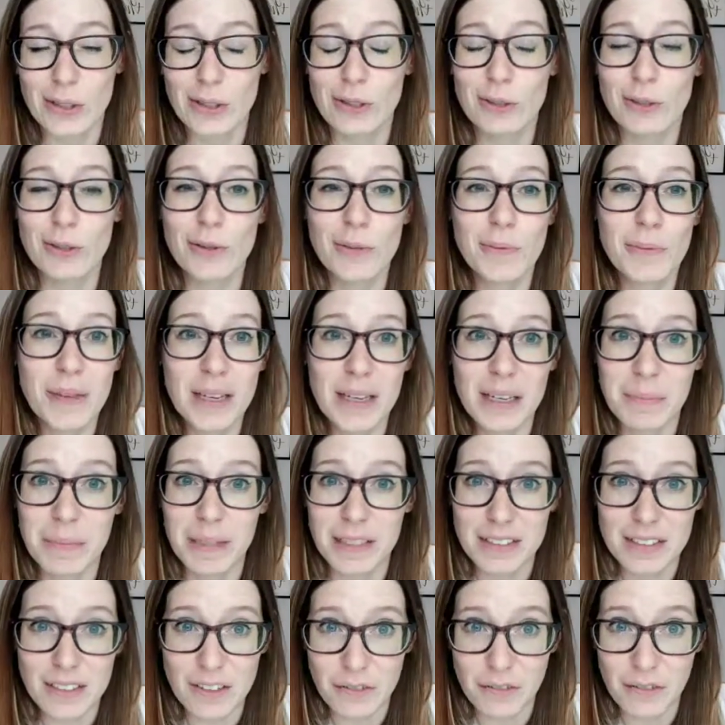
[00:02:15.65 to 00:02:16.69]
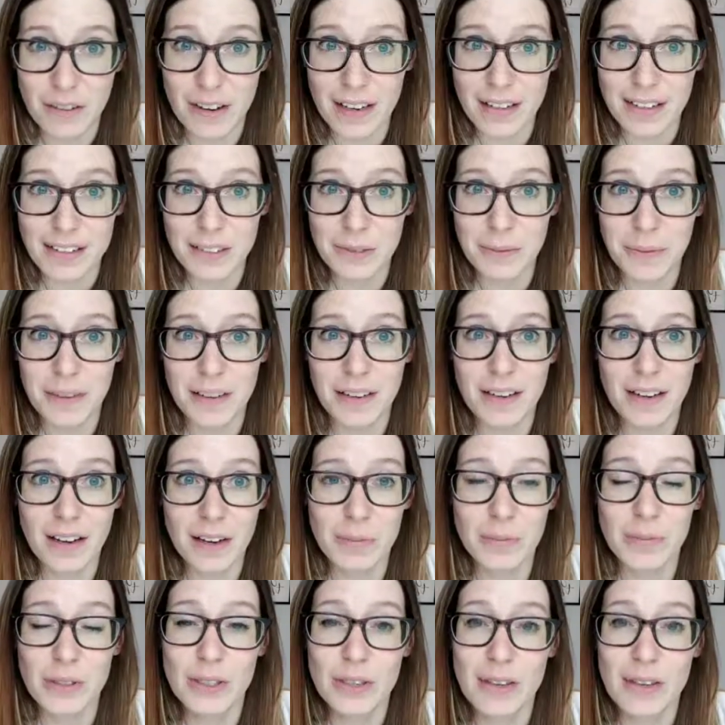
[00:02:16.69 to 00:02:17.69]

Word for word: to make a big difference when it comes